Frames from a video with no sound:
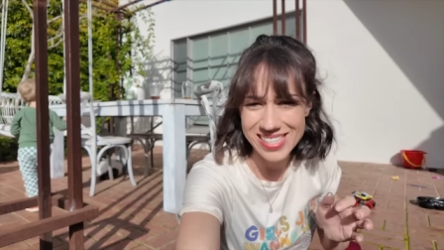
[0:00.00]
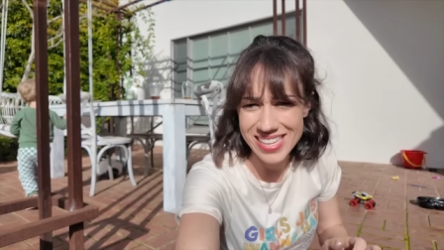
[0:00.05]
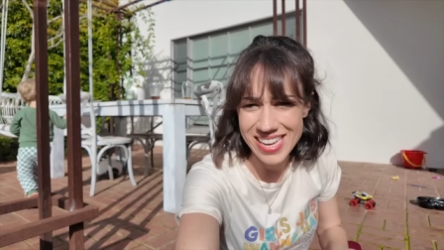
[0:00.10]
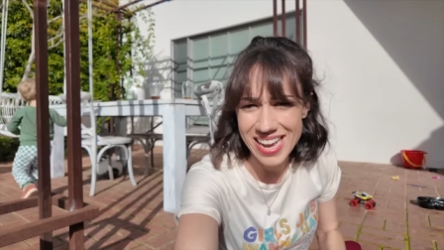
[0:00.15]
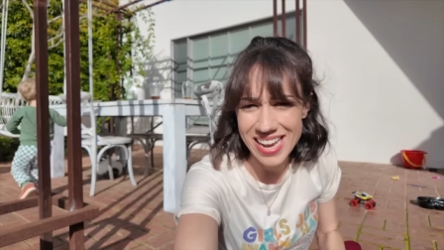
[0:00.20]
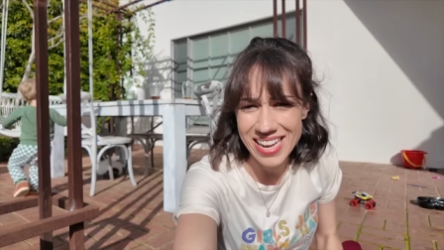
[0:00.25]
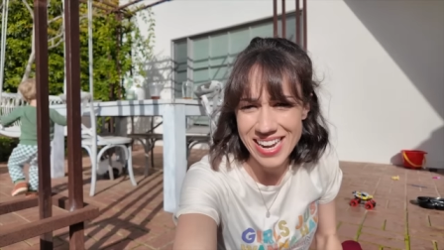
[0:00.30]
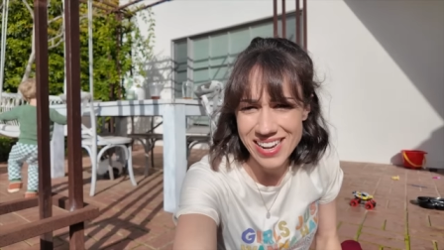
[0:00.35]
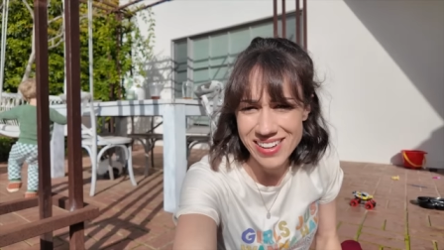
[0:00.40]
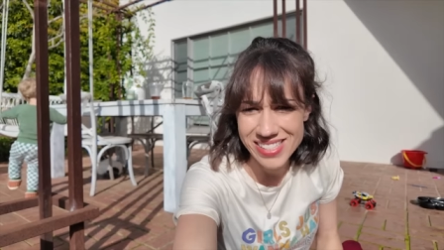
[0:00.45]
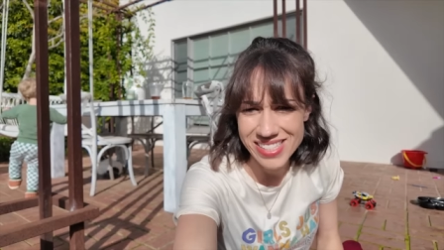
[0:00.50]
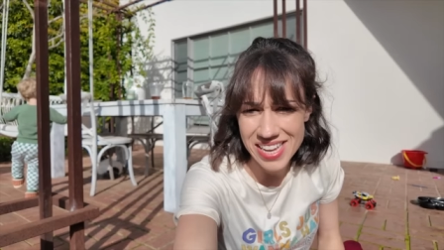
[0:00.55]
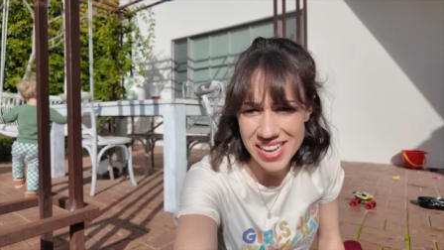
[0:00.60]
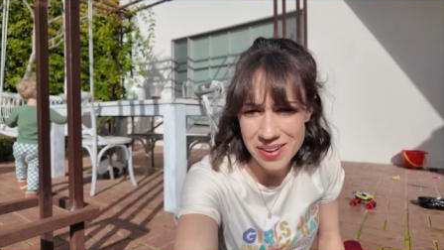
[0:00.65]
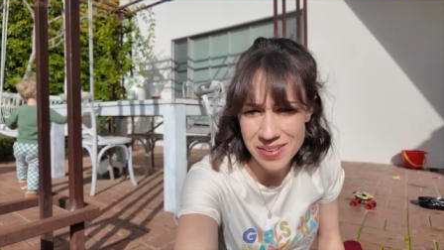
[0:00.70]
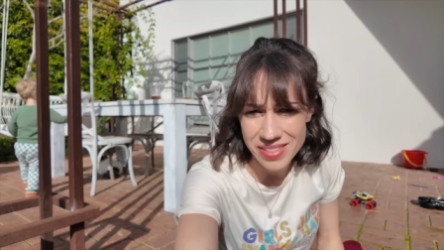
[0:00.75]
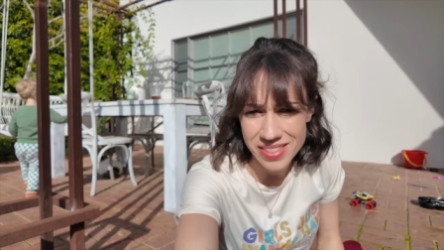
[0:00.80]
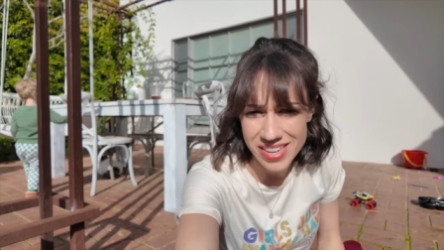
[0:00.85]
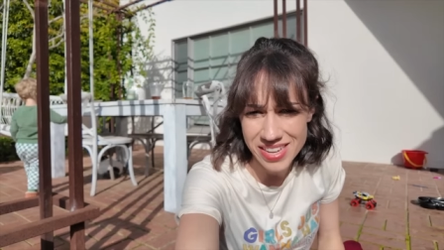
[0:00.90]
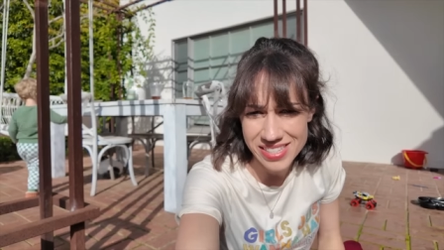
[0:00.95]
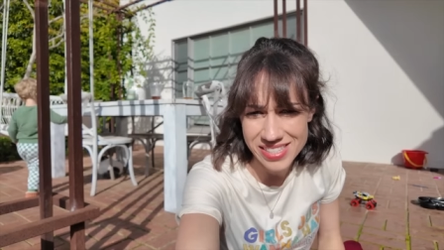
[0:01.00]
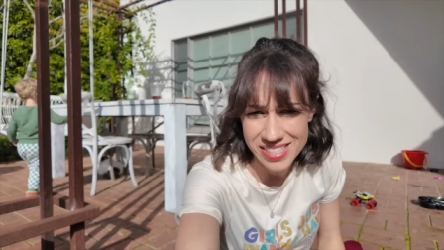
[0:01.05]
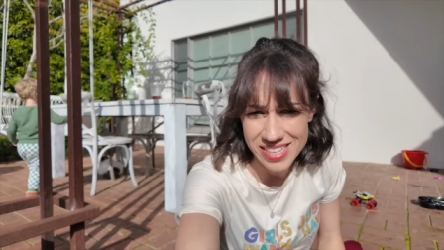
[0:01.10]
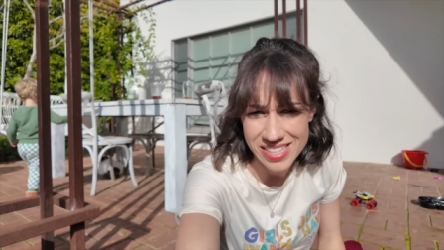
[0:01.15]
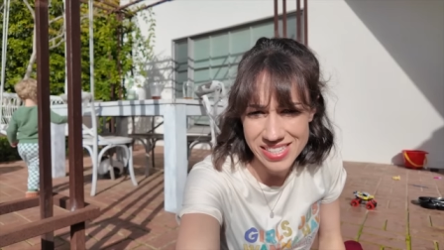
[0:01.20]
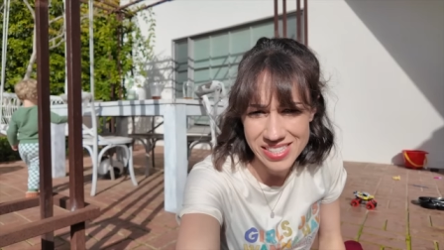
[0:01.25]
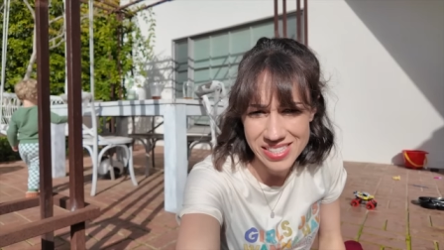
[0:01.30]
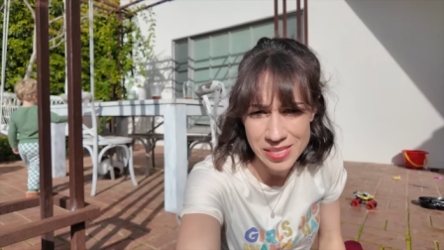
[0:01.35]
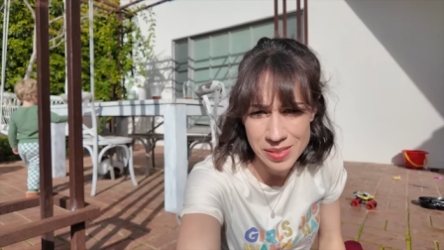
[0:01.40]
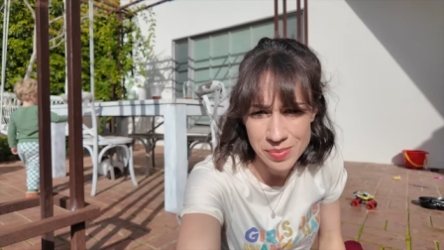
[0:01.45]
is hanging outside with us
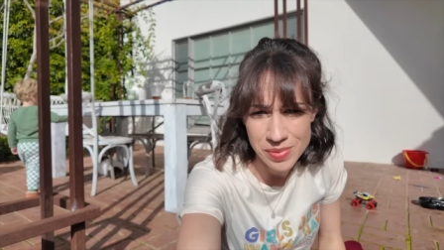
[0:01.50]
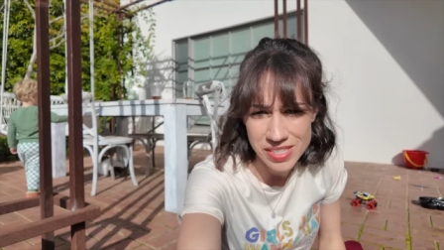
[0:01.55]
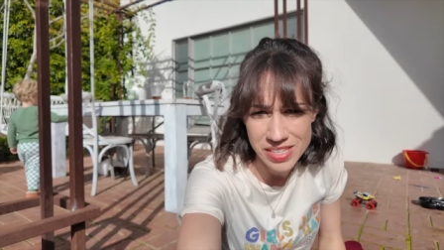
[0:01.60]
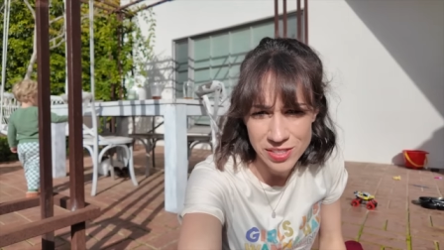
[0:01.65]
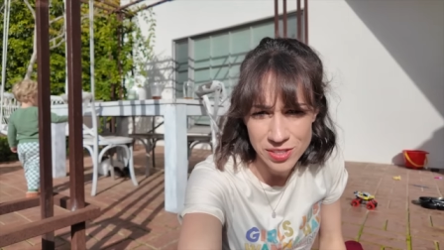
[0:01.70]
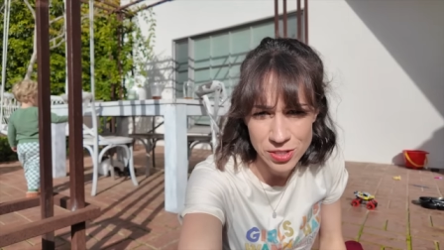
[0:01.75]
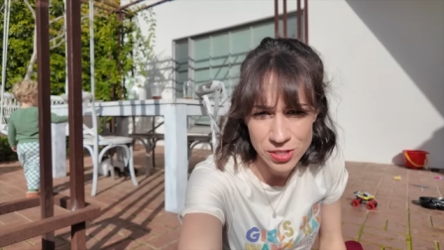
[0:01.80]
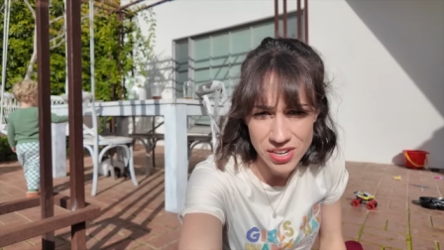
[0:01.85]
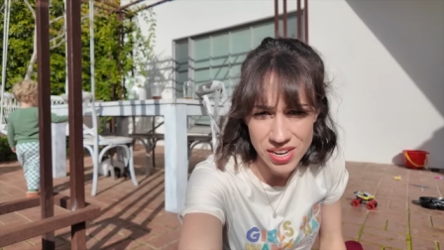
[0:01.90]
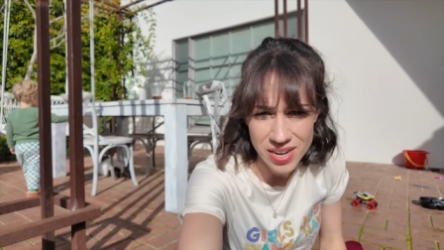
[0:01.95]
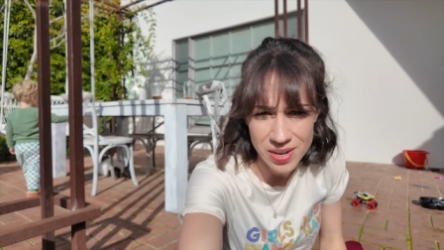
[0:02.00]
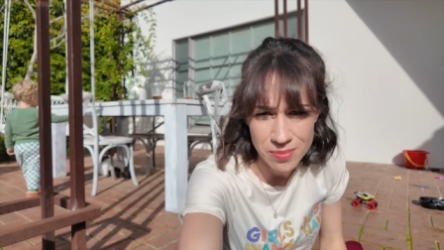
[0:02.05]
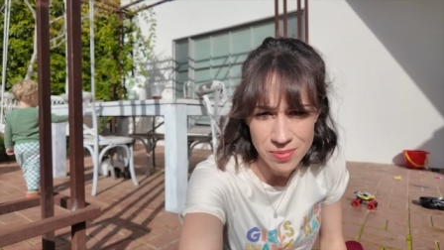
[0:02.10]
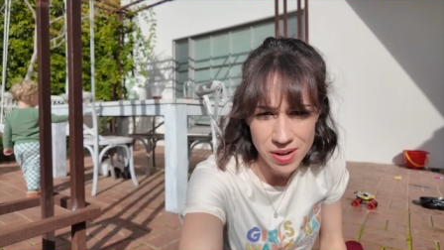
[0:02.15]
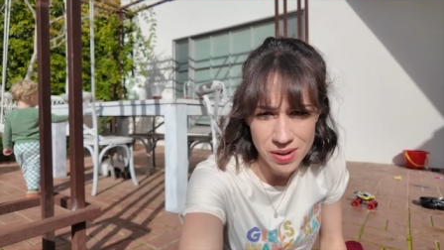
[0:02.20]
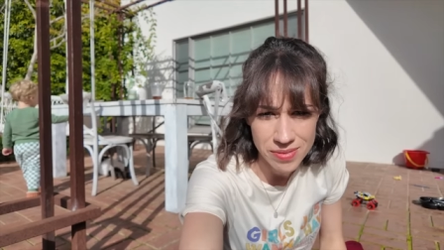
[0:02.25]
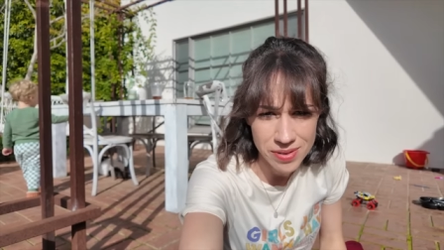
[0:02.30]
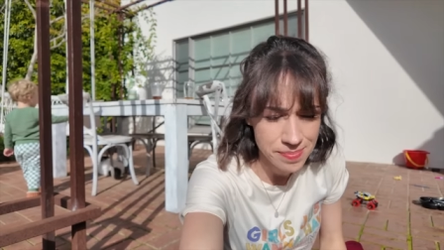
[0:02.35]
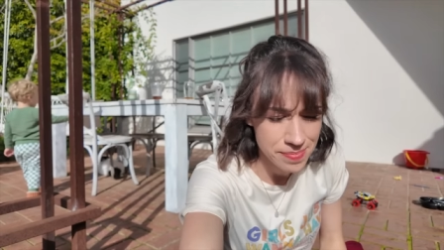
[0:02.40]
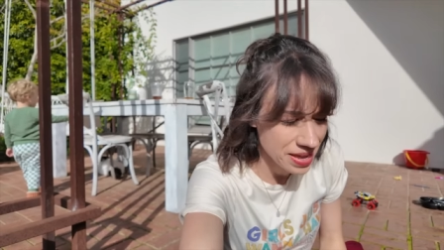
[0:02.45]
getting some sunshine while we